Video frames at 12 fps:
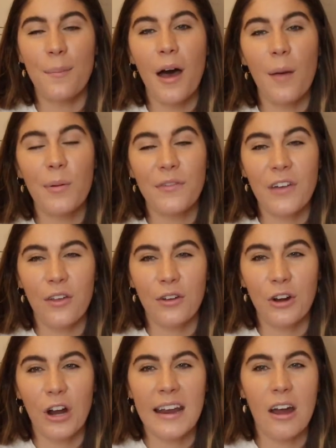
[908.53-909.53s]
pop of
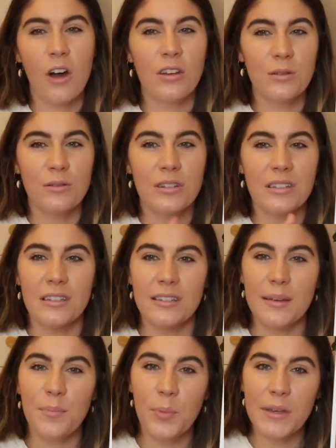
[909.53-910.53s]
color and also just a
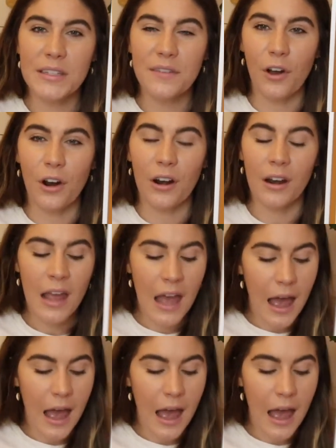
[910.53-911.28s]
simple piece of art.